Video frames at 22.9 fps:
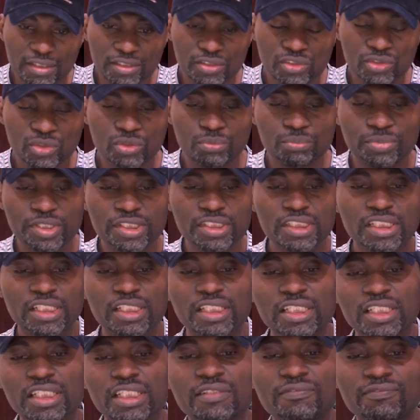So
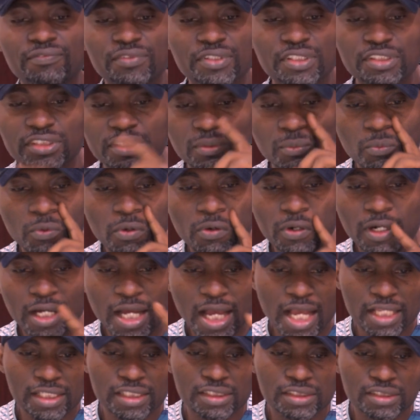basically, it finished the work
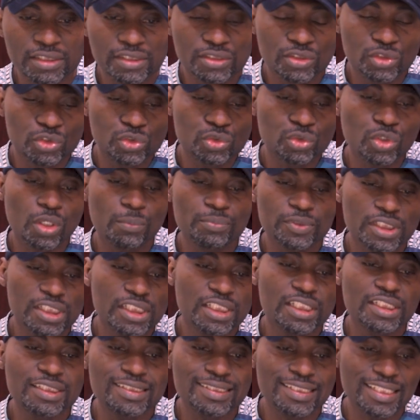and it dropped
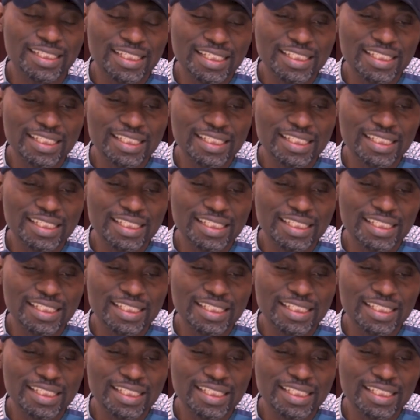it